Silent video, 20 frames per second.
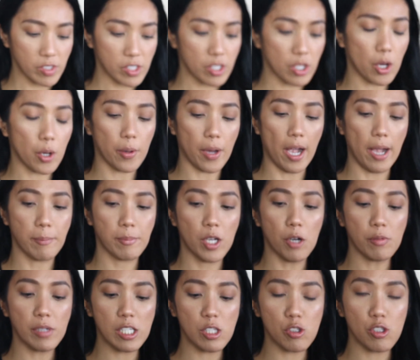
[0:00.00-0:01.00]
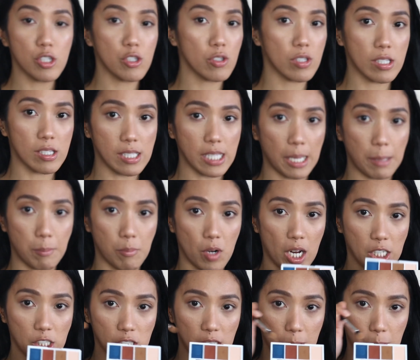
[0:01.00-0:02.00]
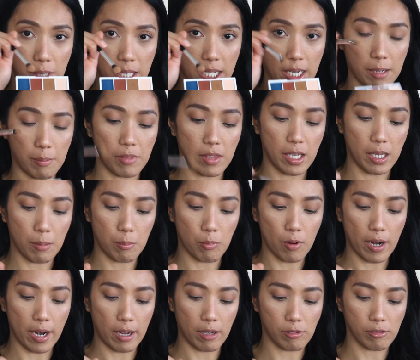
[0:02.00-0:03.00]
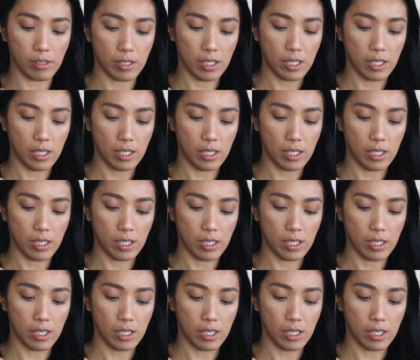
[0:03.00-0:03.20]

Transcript: So I'm going to use the same brush and pick up that brown